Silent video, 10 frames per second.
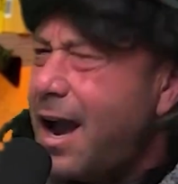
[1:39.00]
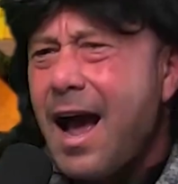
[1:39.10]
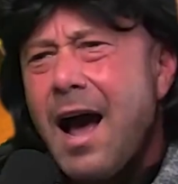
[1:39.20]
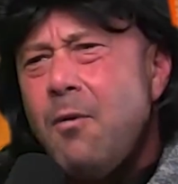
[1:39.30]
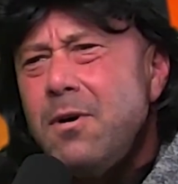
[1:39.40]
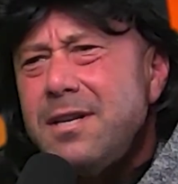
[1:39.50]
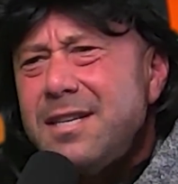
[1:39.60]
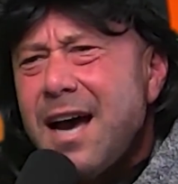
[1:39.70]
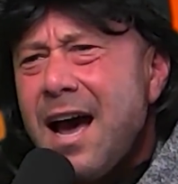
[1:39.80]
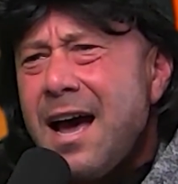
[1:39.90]
I would
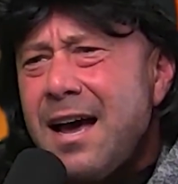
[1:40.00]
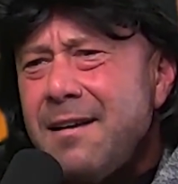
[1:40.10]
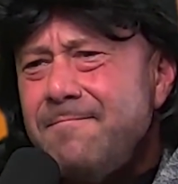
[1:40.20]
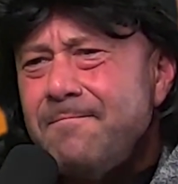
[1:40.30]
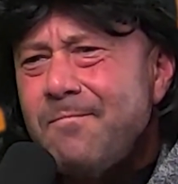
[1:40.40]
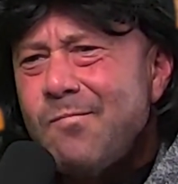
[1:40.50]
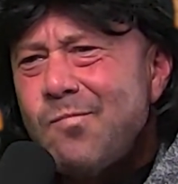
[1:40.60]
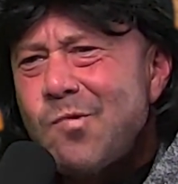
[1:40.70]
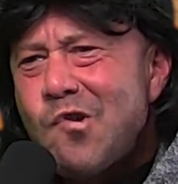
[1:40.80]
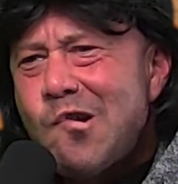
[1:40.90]
die
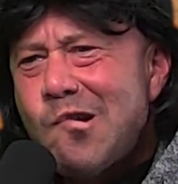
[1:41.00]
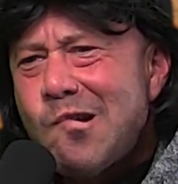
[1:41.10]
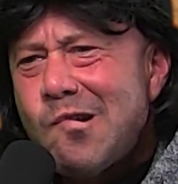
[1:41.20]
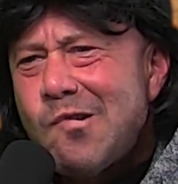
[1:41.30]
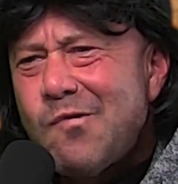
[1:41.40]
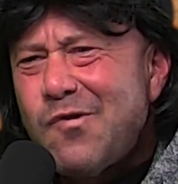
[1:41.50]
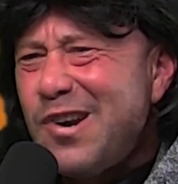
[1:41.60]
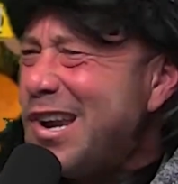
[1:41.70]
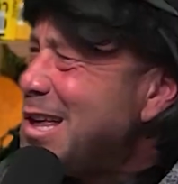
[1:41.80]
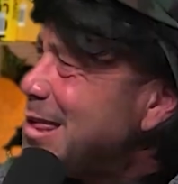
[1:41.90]
for
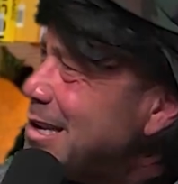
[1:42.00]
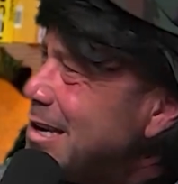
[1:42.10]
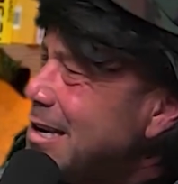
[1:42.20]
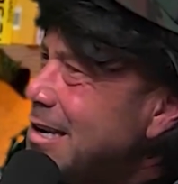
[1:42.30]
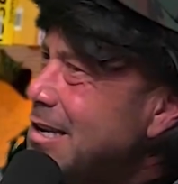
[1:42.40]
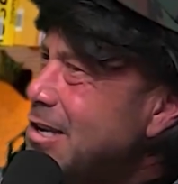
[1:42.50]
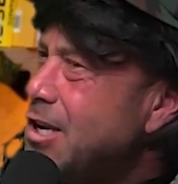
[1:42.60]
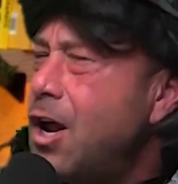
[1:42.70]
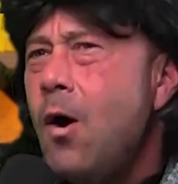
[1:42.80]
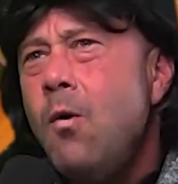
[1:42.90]
nothing. You
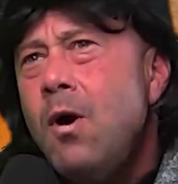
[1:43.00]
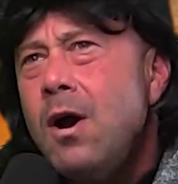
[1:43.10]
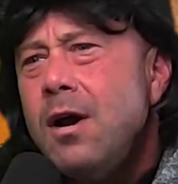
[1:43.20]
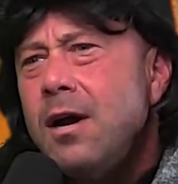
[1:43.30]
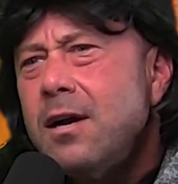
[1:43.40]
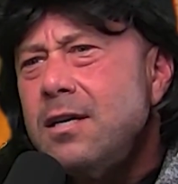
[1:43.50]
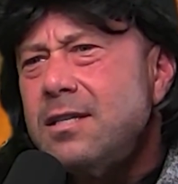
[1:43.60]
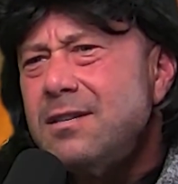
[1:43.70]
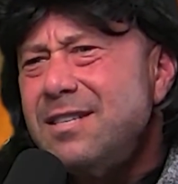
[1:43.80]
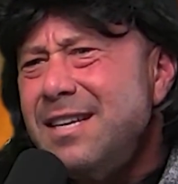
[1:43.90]
know? Because
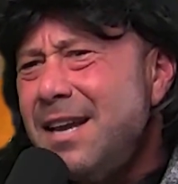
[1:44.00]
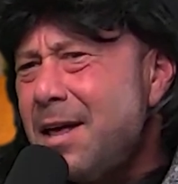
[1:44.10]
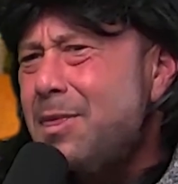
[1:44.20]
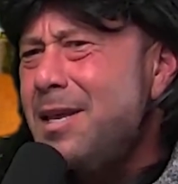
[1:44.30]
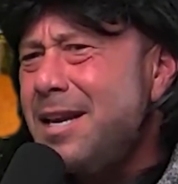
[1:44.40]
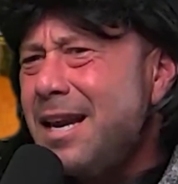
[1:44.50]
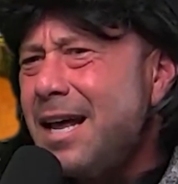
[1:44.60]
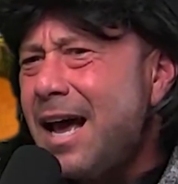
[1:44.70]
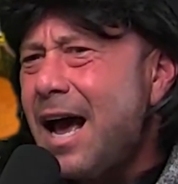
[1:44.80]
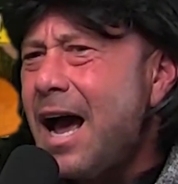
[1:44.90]
there's nothing
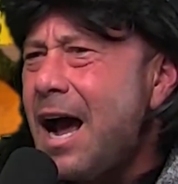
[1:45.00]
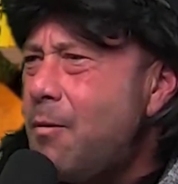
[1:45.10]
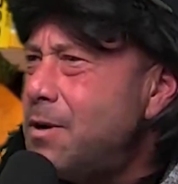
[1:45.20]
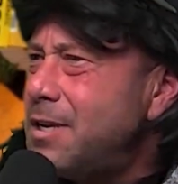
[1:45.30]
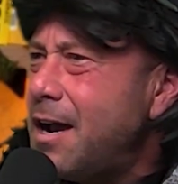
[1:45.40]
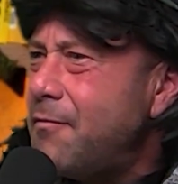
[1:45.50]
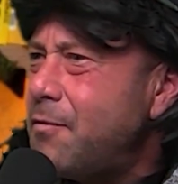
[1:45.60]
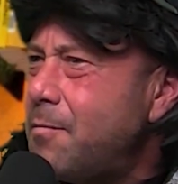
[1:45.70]
I would die for.